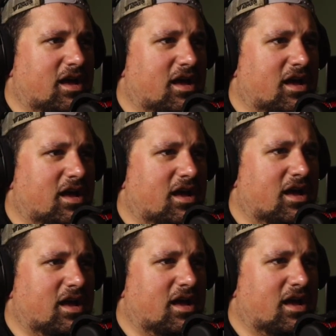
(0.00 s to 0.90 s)

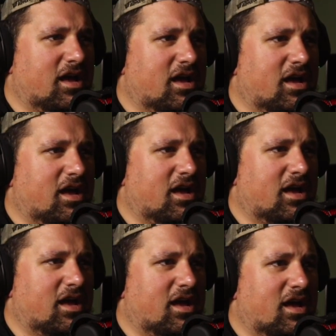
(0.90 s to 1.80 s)

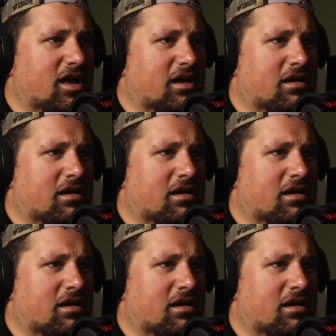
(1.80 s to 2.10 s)
Nothing is said.